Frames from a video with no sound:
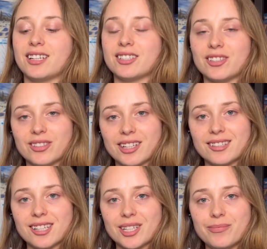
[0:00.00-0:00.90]
Till next
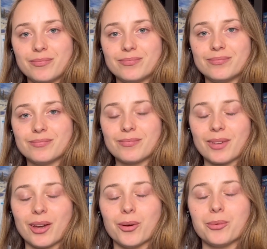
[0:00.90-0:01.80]
time,
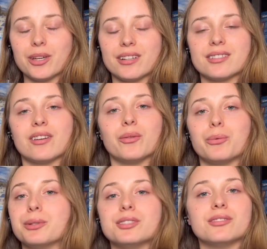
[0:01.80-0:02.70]
I hope you guys have a
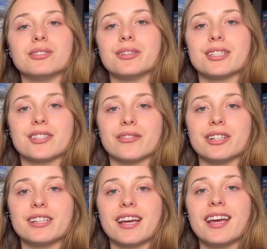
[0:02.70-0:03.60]
wonderful rest of your
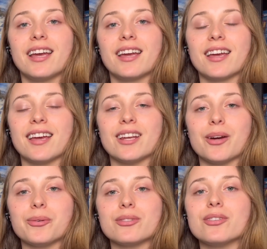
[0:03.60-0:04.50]
day, and I
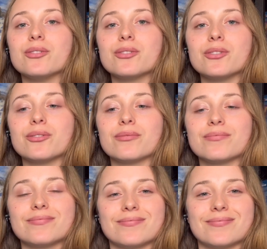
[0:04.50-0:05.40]
will see you soon.
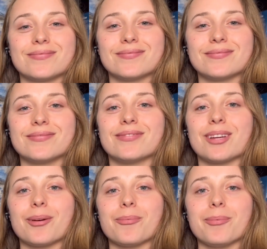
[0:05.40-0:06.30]

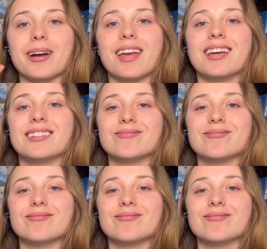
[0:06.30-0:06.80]
Bye.